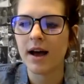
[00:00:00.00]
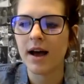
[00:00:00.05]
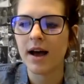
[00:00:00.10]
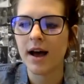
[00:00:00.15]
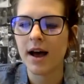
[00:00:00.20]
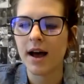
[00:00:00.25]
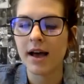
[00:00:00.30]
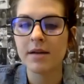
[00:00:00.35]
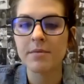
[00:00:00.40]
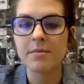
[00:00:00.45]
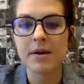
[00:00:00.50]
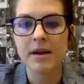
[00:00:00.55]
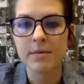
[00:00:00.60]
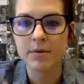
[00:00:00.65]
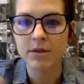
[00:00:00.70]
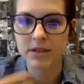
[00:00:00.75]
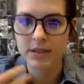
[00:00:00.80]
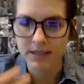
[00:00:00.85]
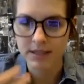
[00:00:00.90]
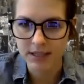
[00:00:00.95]
I had been
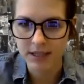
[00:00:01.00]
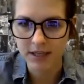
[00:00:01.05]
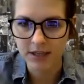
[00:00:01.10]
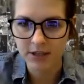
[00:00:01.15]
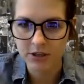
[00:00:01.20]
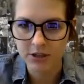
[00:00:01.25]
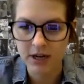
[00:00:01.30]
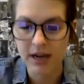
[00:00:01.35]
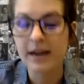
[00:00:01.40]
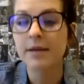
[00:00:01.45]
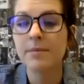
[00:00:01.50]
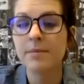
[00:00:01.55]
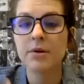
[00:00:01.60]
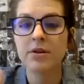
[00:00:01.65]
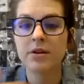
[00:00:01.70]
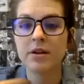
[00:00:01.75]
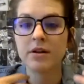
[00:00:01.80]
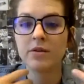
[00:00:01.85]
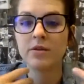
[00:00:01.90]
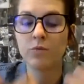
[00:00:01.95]
able to teach. I'd been able
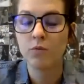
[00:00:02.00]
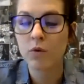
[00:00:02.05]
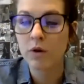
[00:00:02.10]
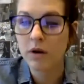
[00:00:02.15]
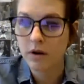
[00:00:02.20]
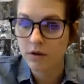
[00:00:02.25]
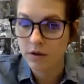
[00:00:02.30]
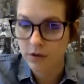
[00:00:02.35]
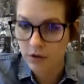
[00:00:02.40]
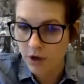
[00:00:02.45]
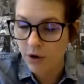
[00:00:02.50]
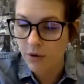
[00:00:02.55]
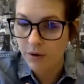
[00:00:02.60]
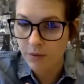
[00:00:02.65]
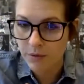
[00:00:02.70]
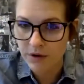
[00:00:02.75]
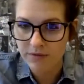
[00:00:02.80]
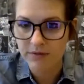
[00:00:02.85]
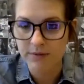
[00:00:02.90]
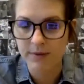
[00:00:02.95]
to work, know it
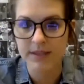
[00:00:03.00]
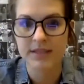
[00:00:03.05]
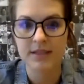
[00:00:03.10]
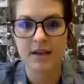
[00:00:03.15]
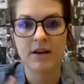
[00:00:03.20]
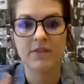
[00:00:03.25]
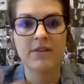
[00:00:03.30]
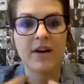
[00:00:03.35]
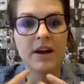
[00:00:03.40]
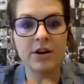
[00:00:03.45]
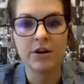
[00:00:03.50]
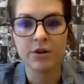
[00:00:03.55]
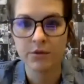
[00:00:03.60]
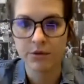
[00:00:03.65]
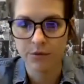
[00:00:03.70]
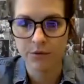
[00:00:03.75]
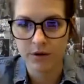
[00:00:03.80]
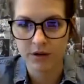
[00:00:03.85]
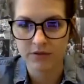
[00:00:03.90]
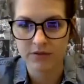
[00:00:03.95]
worked for myself. I knew it
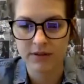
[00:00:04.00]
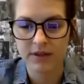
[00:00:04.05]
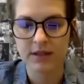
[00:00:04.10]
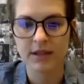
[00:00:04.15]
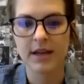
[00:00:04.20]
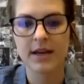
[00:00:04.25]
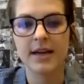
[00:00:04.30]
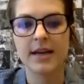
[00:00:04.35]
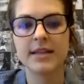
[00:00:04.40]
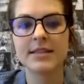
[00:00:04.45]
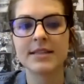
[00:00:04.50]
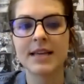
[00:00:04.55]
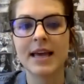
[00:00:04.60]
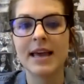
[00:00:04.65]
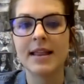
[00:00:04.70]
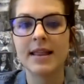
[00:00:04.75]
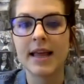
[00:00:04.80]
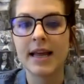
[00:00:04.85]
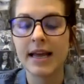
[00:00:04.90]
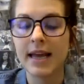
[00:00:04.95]
worked for clients.
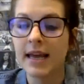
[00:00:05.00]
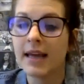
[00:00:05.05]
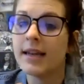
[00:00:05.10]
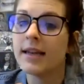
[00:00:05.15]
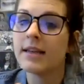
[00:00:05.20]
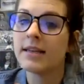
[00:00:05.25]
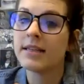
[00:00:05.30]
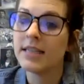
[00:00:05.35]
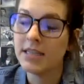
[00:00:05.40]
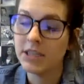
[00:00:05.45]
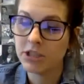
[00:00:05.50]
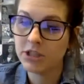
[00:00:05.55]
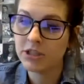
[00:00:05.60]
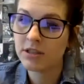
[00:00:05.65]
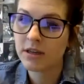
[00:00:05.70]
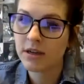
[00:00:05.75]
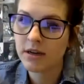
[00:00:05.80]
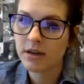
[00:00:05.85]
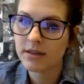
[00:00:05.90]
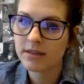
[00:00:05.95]
And like, in teaching the
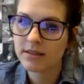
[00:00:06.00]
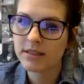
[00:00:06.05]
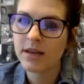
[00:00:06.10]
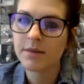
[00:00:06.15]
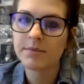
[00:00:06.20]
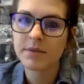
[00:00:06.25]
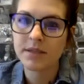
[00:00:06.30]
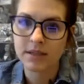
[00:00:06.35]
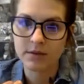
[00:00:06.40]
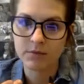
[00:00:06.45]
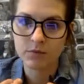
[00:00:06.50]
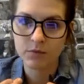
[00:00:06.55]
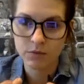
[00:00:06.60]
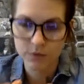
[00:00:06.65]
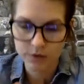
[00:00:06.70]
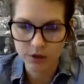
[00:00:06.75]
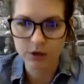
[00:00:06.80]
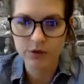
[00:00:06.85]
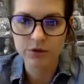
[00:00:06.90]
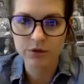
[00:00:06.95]
concept, it
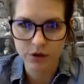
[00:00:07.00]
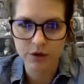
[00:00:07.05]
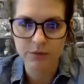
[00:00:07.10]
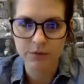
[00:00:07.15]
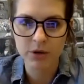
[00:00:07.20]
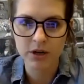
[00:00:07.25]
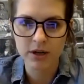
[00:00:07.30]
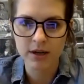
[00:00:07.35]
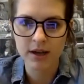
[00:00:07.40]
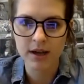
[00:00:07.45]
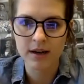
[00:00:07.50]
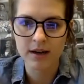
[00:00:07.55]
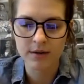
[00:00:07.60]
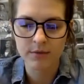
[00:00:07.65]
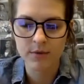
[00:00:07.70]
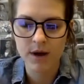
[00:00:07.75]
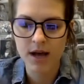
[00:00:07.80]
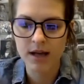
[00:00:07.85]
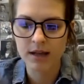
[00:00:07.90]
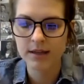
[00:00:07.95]
was also communicated
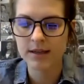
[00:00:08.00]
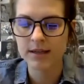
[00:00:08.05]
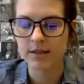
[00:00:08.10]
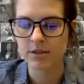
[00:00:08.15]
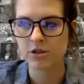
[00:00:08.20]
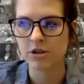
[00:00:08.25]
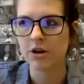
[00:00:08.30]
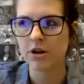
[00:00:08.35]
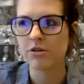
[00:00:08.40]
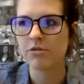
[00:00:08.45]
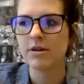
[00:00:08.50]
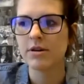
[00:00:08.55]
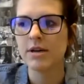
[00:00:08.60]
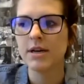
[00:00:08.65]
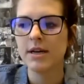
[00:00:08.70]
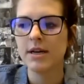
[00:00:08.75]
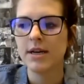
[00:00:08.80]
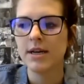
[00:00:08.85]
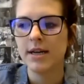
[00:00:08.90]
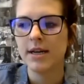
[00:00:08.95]
well. And so,
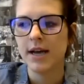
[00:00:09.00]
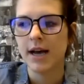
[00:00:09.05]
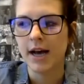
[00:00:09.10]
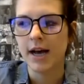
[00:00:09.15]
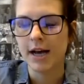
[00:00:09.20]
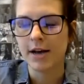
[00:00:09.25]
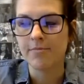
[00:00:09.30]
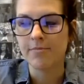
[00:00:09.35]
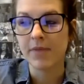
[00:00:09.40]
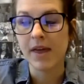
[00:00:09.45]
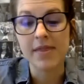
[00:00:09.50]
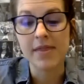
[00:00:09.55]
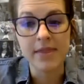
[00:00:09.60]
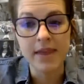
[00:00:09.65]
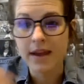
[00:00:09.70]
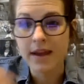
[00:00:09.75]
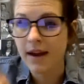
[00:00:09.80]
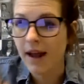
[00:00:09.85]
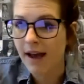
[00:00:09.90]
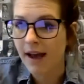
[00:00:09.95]
um, and
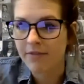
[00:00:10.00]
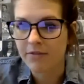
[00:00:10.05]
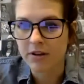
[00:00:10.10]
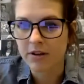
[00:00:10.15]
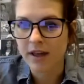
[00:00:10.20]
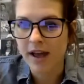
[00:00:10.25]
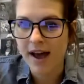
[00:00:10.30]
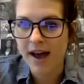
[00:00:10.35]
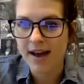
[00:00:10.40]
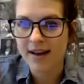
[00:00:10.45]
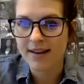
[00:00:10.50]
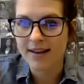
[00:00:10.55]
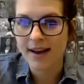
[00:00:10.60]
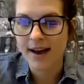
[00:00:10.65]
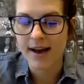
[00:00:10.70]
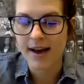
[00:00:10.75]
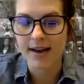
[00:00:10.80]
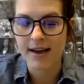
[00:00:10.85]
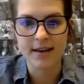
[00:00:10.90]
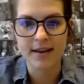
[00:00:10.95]
then after that,
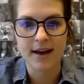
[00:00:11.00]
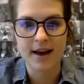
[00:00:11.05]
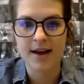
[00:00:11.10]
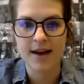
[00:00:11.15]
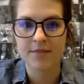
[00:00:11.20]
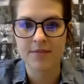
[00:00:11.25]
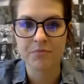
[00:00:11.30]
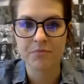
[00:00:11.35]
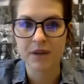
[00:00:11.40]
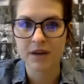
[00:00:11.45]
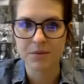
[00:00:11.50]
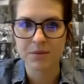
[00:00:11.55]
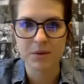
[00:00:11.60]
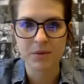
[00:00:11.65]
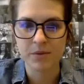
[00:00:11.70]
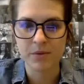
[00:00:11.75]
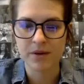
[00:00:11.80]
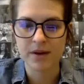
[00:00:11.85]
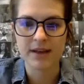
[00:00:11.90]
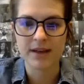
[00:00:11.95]
I had many
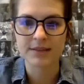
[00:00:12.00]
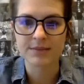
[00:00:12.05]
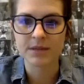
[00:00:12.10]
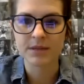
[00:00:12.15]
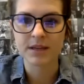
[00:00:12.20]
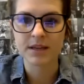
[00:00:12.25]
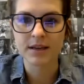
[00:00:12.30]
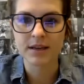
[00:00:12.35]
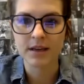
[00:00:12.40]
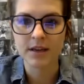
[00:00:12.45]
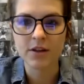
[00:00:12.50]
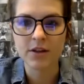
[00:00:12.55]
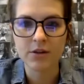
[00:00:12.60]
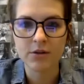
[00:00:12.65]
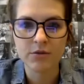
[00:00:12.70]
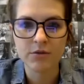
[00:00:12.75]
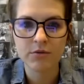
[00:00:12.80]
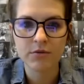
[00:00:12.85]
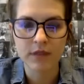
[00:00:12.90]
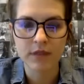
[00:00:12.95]
people ask me, like, can
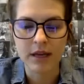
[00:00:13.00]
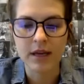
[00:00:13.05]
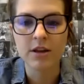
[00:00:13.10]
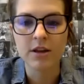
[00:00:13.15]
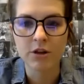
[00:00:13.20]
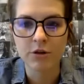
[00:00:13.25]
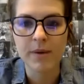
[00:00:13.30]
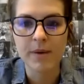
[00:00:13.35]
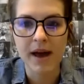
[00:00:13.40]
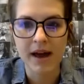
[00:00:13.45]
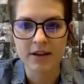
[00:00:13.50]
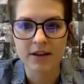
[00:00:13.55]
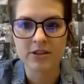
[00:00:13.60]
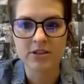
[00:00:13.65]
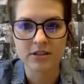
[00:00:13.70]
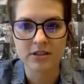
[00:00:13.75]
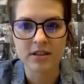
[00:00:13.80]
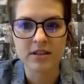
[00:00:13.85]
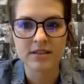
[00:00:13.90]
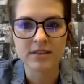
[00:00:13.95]
you, like, can you
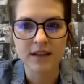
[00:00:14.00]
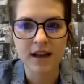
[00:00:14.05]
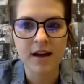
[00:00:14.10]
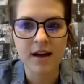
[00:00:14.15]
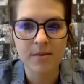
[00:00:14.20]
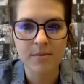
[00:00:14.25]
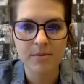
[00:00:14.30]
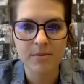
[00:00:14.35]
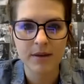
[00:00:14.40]
package this up?